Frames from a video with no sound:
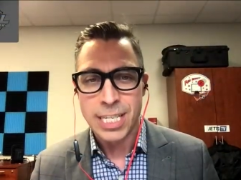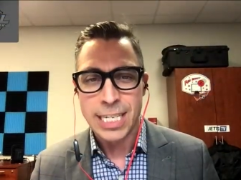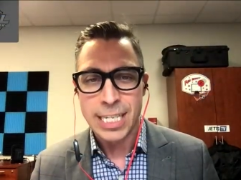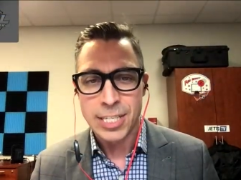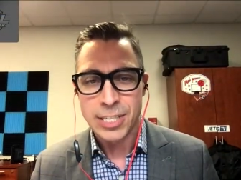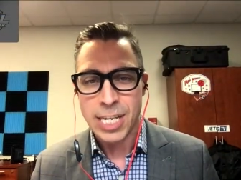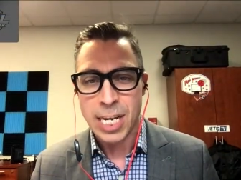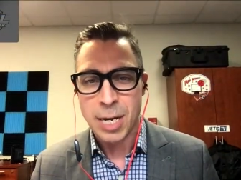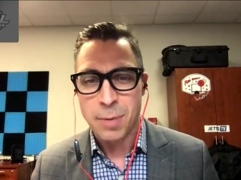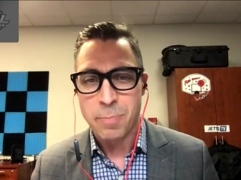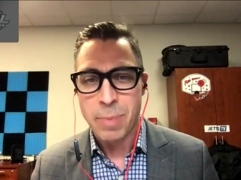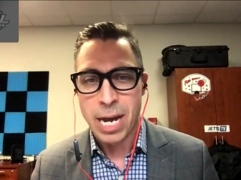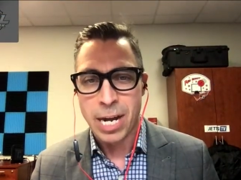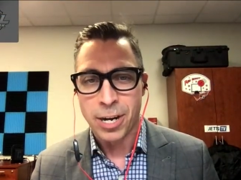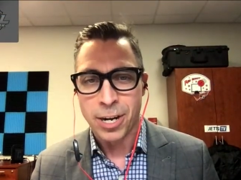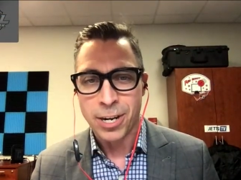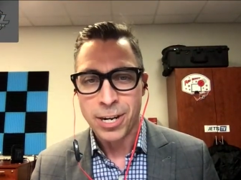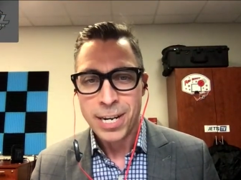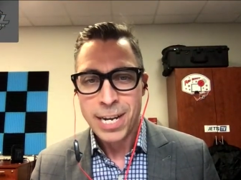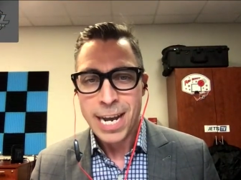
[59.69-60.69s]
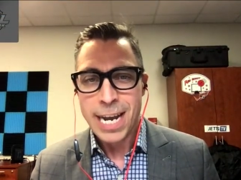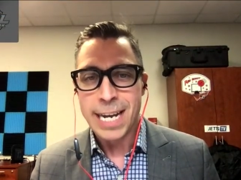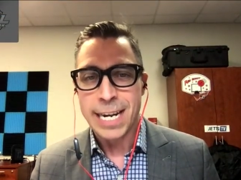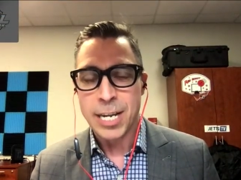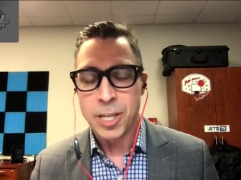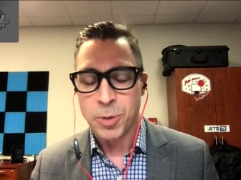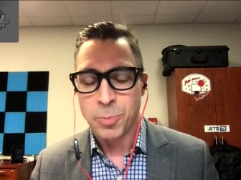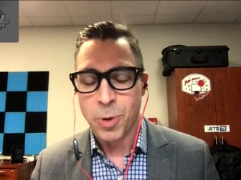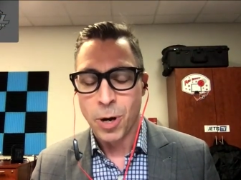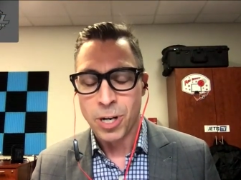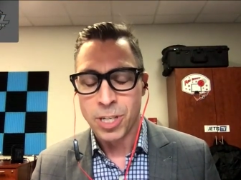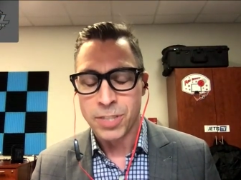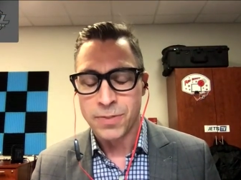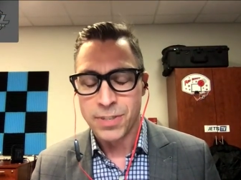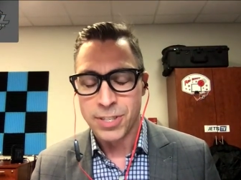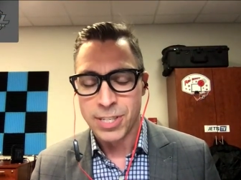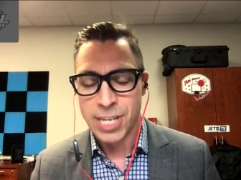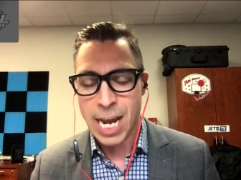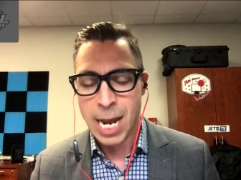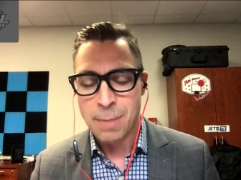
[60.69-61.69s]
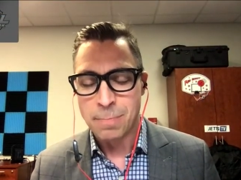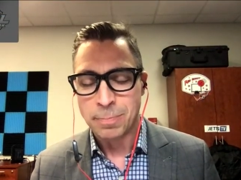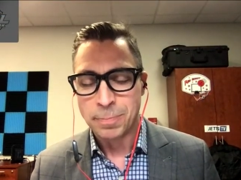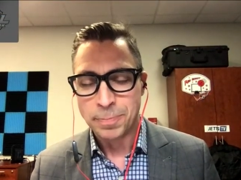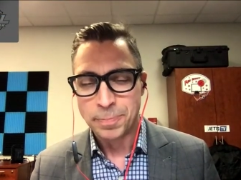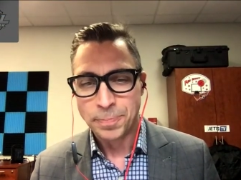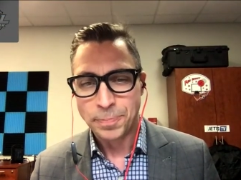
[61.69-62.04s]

I think he's getting better at other parts of his game.